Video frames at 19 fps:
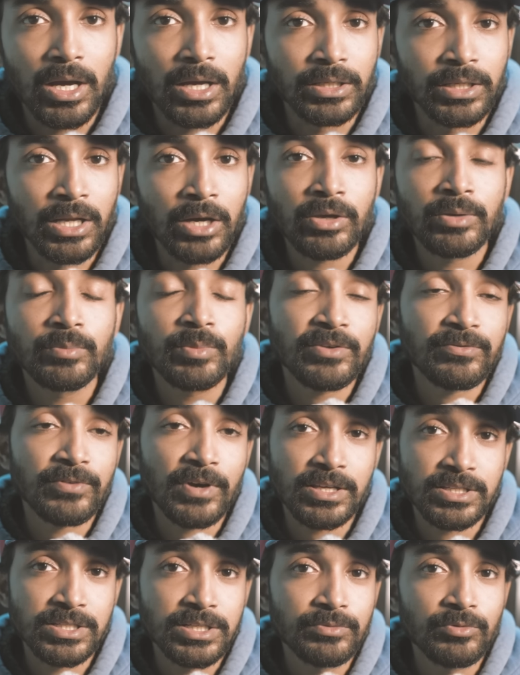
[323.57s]
Now, in my
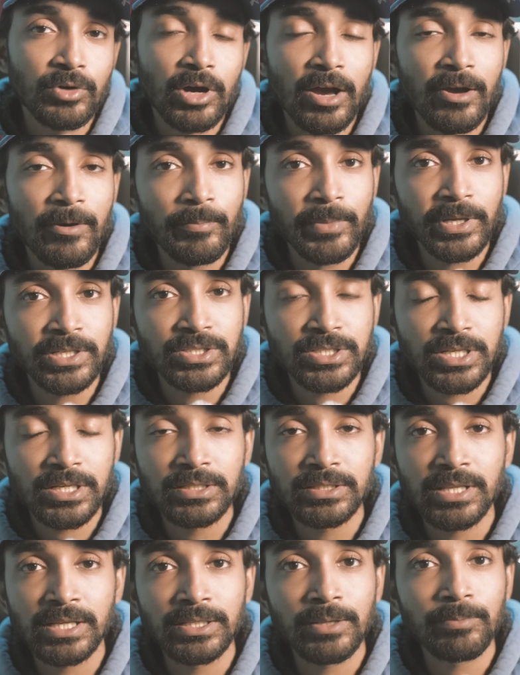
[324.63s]
first review, I have
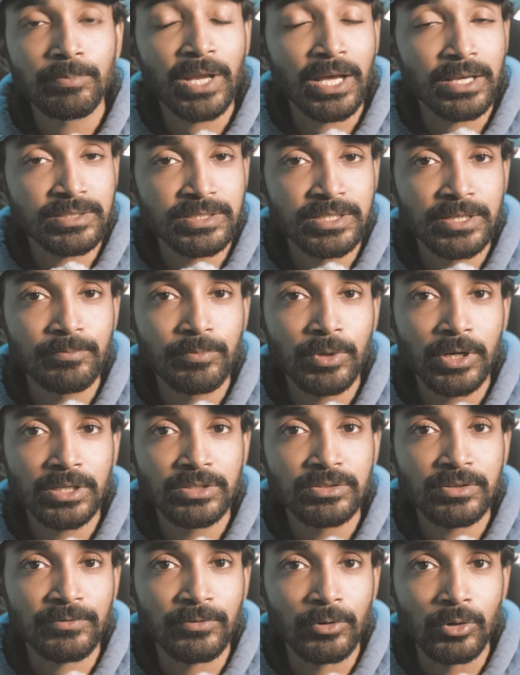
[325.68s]
mentioned that the plastic
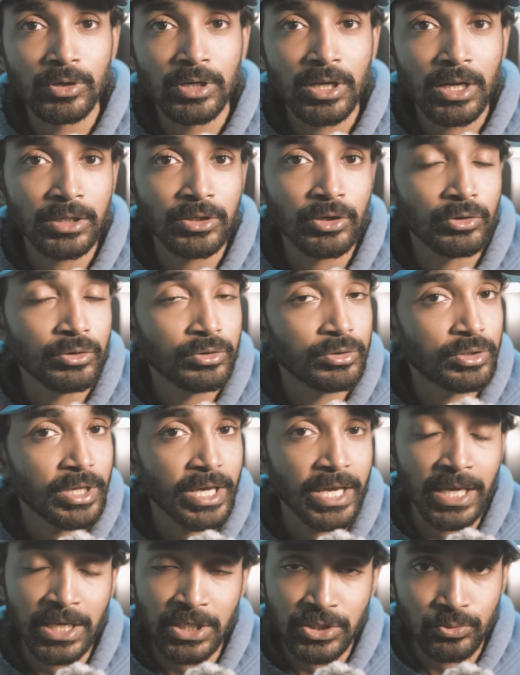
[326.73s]
parts of Honda don't
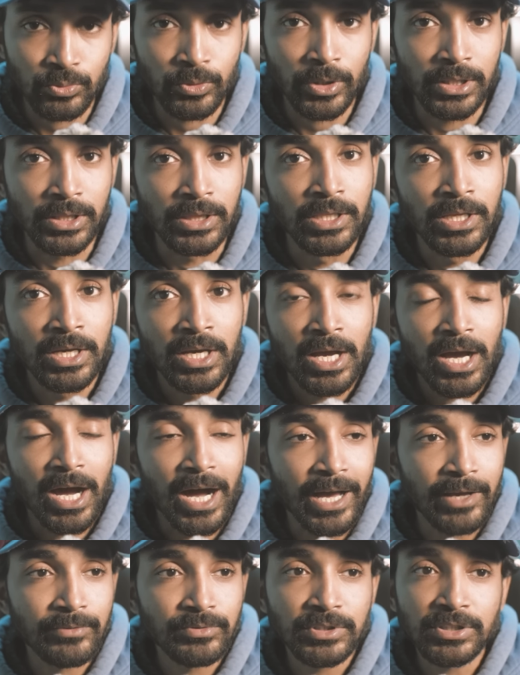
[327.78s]
age well.
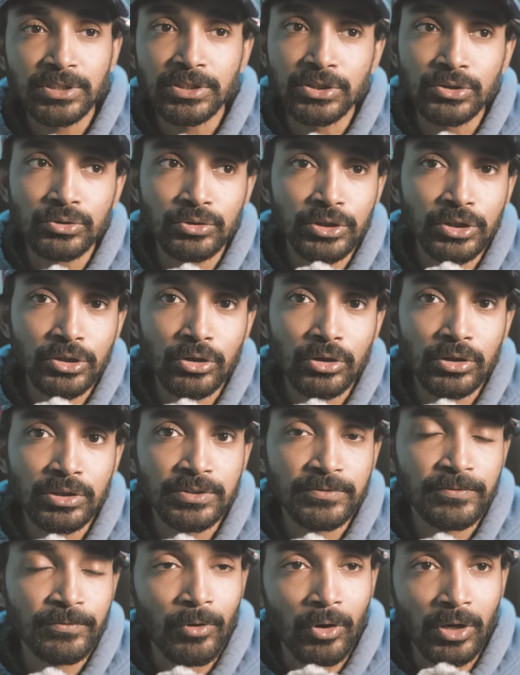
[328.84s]
I have seen
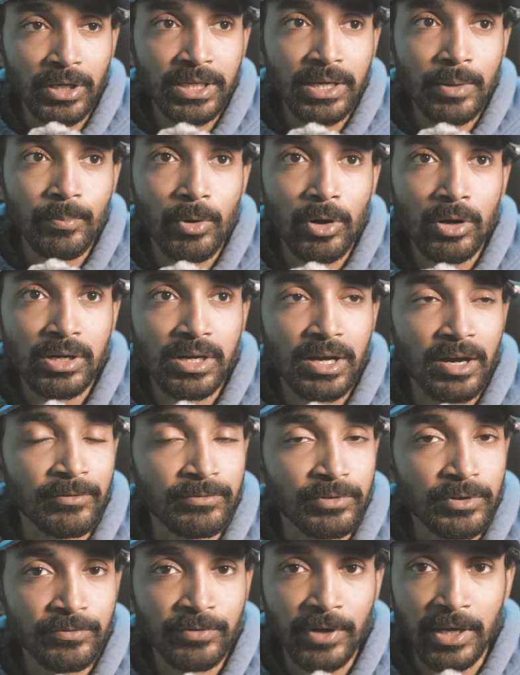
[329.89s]
unicorns falling apart
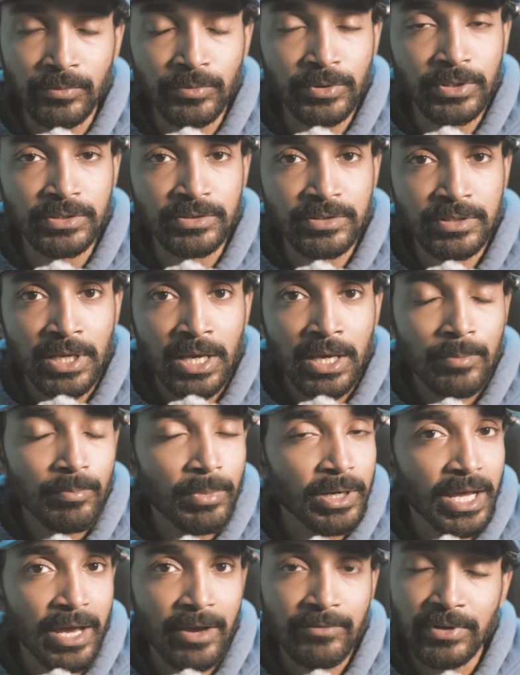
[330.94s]
after 5 years,
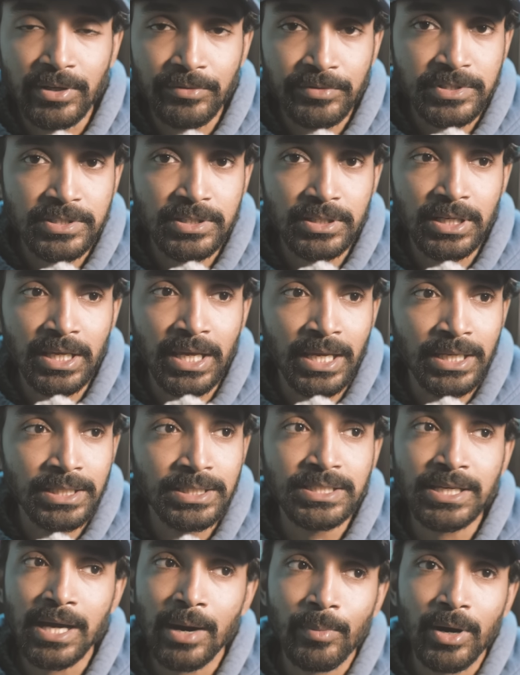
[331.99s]
but I have never seen
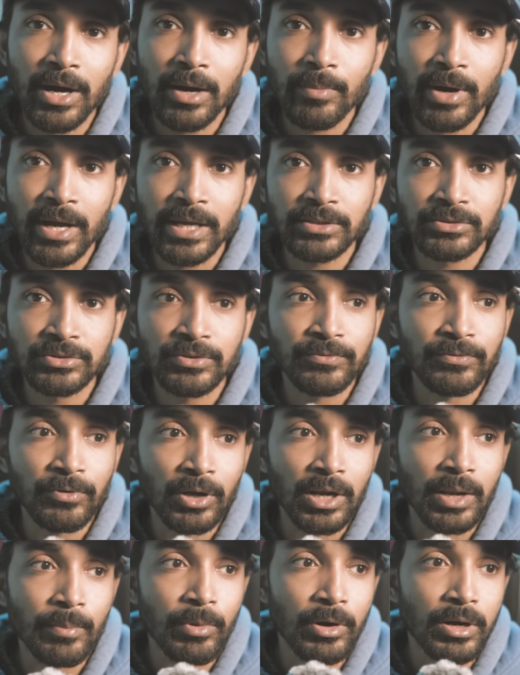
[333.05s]
any Yamaha bikes to
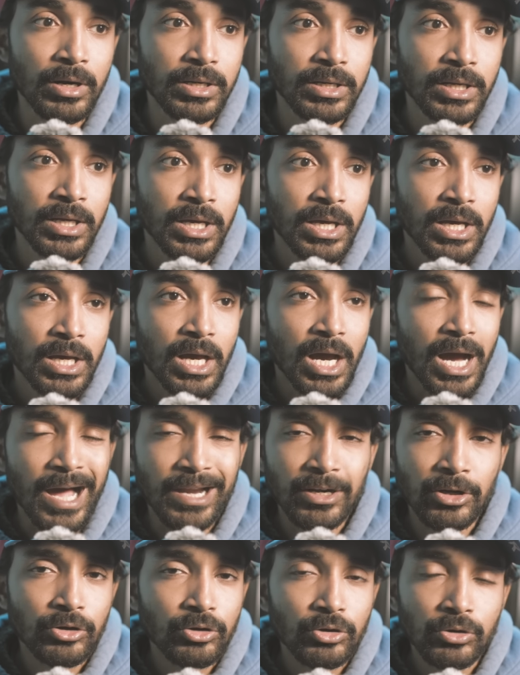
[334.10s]
fall apart. I
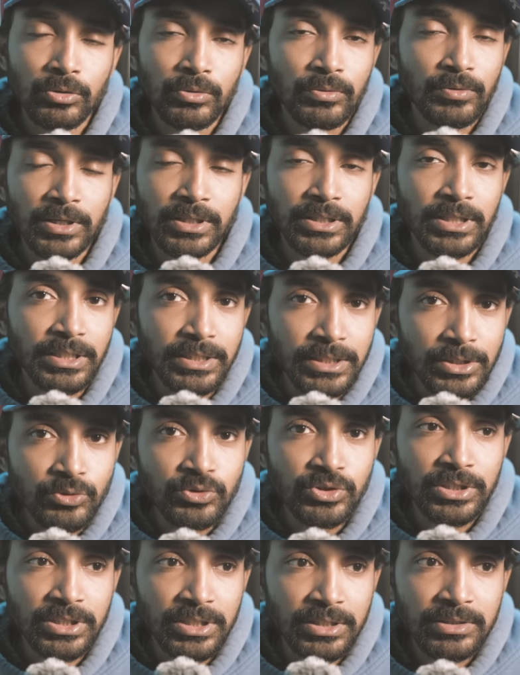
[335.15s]
don't know what the new
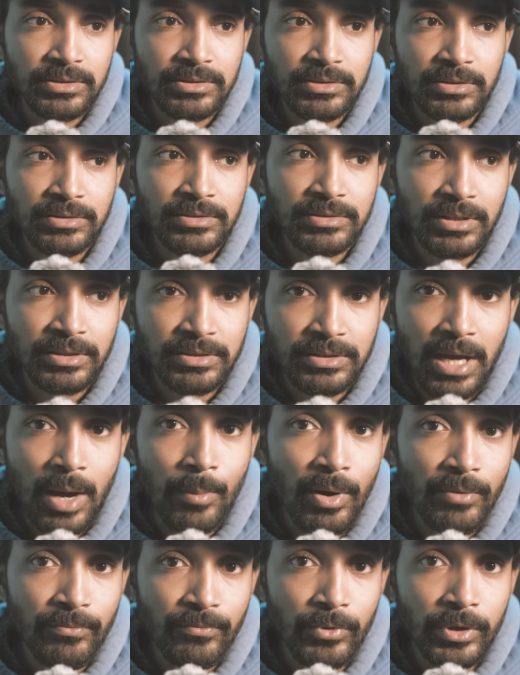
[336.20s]
generations has
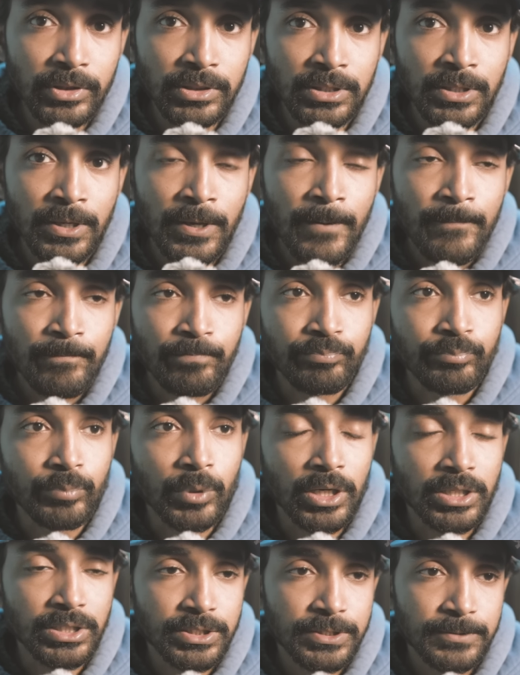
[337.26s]
come up with,
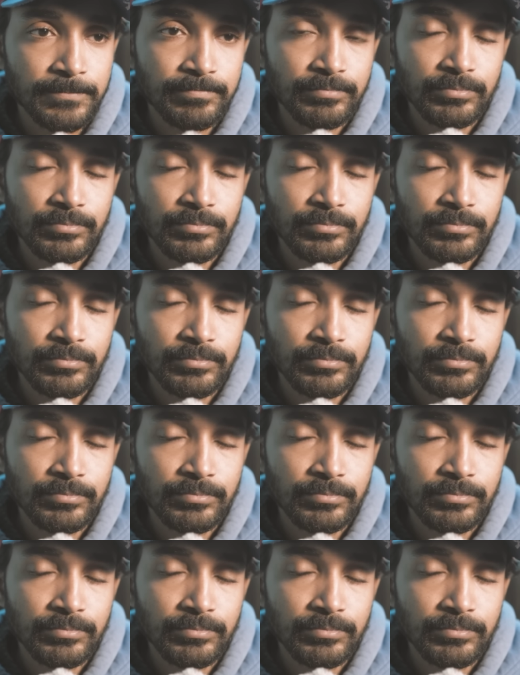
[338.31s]
but